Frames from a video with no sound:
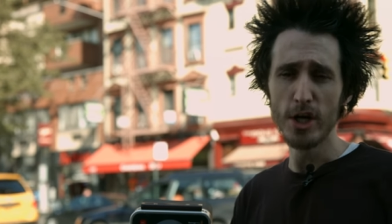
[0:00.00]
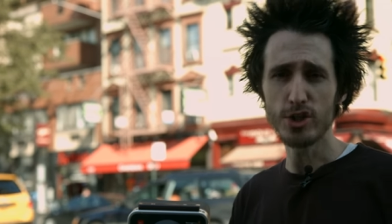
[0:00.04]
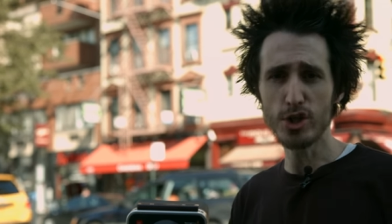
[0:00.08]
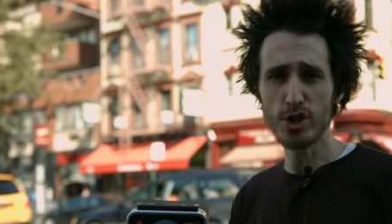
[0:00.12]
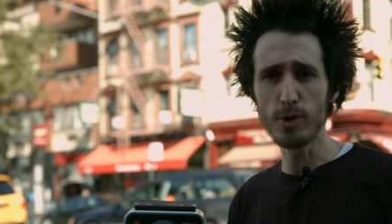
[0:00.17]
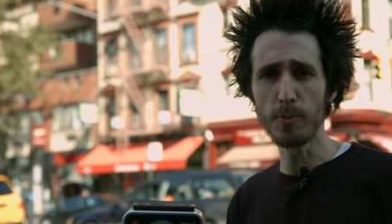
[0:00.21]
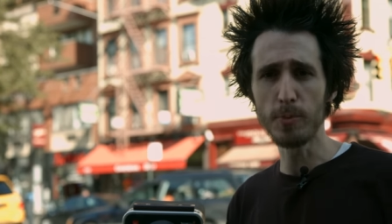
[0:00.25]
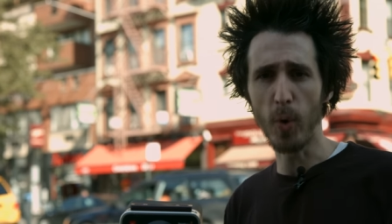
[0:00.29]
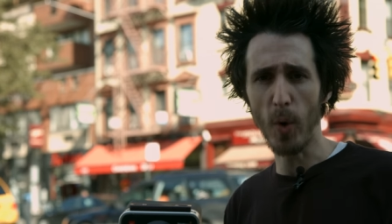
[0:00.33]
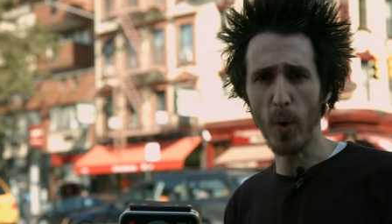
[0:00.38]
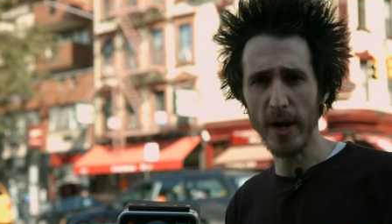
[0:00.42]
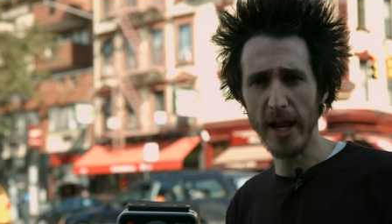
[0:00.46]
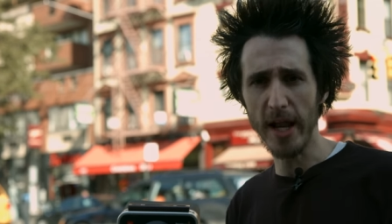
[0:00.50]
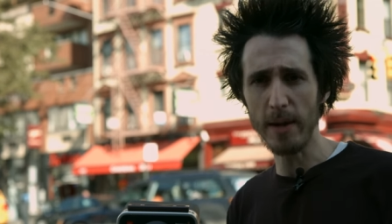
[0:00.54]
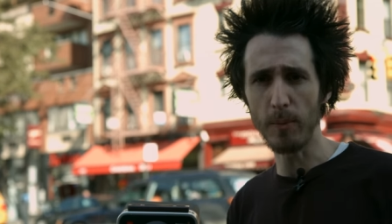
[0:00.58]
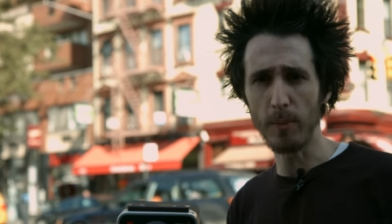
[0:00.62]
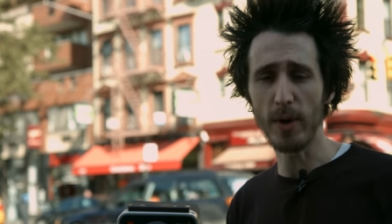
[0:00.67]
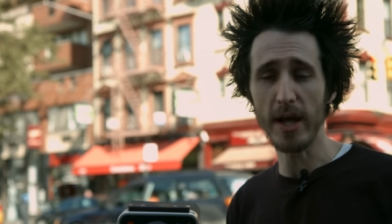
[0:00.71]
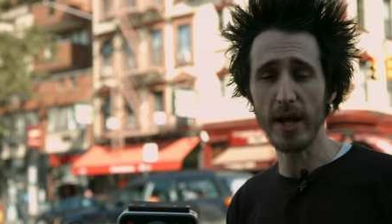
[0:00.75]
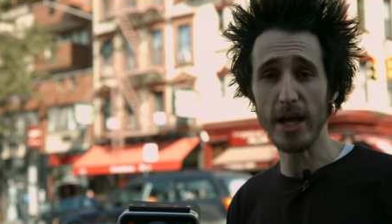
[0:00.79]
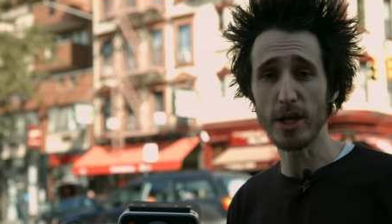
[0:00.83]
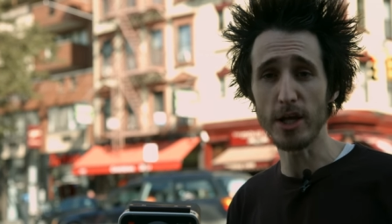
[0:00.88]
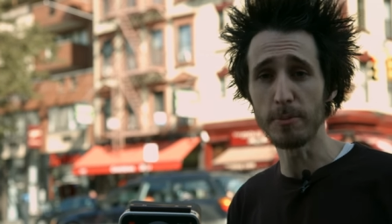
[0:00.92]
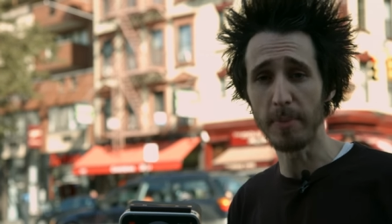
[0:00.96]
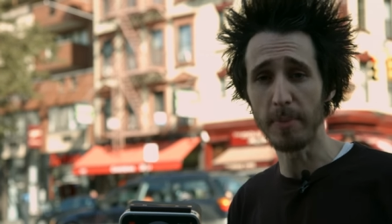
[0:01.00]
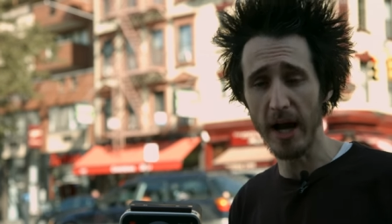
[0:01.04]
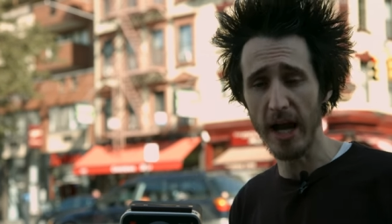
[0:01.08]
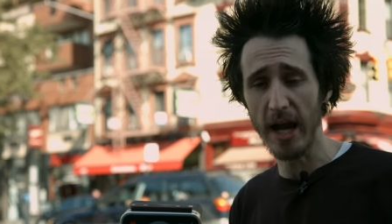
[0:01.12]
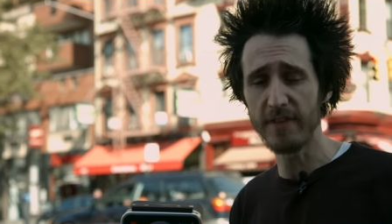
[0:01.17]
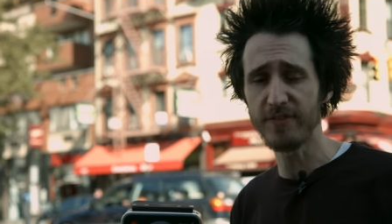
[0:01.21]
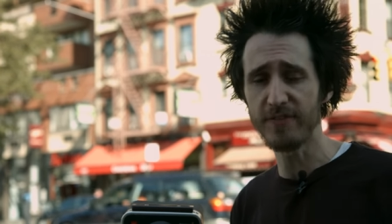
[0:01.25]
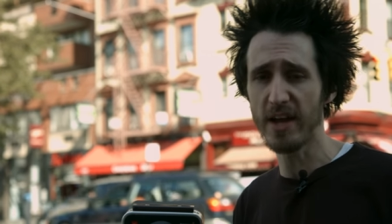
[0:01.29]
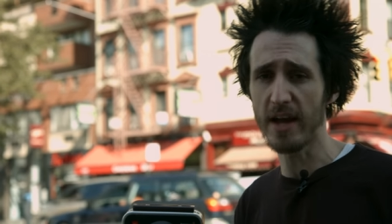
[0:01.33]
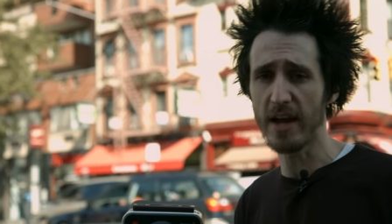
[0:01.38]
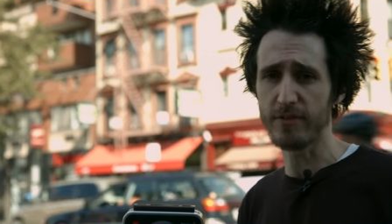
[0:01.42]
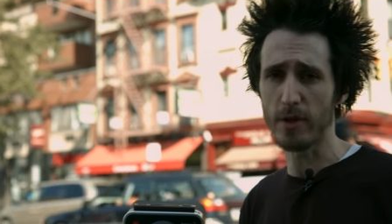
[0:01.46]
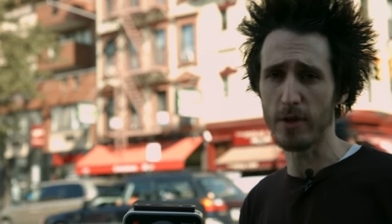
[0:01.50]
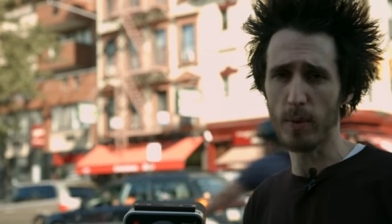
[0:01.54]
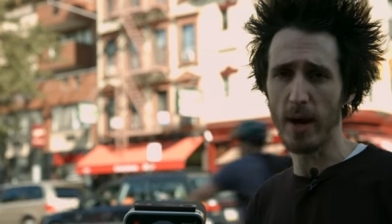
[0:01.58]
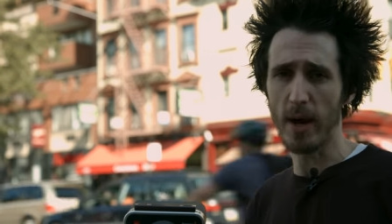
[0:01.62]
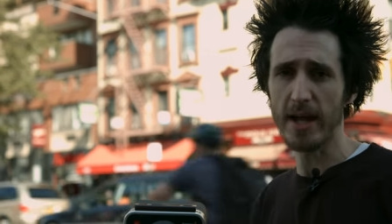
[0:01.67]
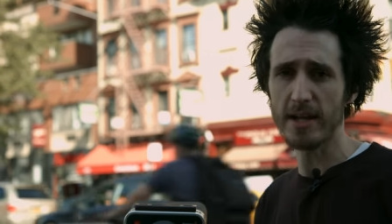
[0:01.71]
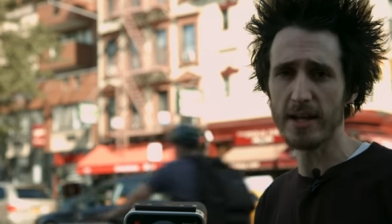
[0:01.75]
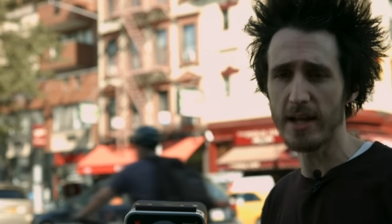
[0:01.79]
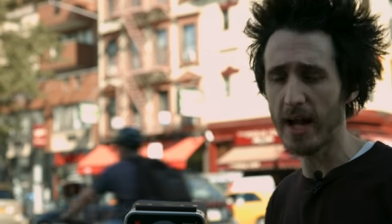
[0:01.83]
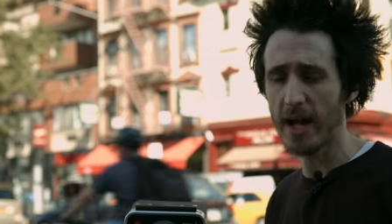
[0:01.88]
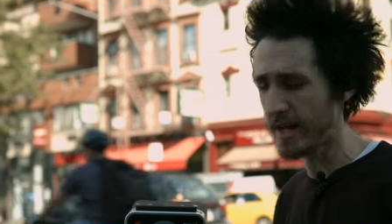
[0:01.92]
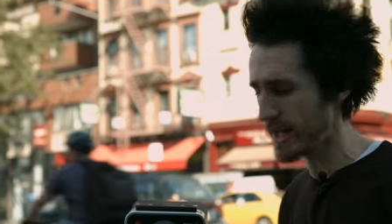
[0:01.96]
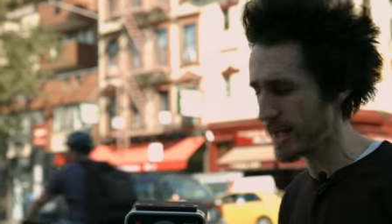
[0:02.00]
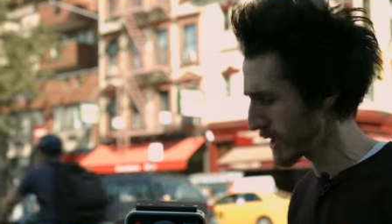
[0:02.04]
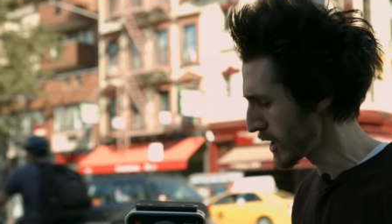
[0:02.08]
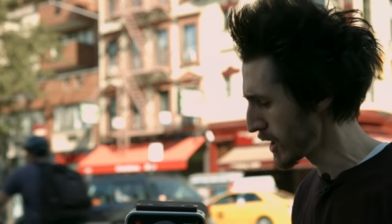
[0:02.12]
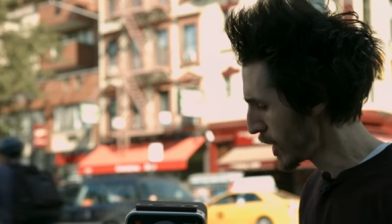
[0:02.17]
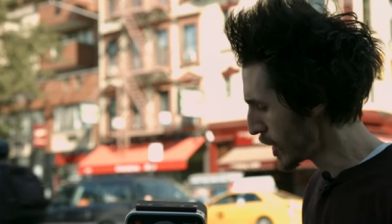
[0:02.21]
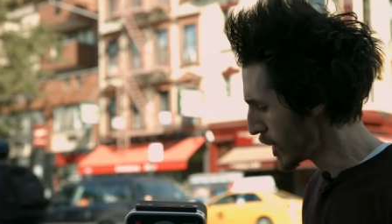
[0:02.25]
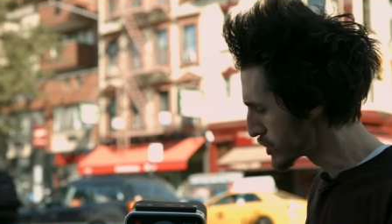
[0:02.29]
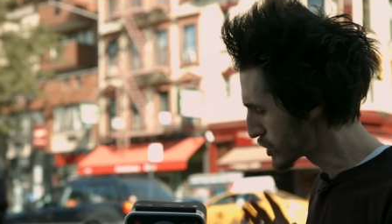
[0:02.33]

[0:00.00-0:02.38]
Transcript: 2.8 will get you by if you have the right lighting.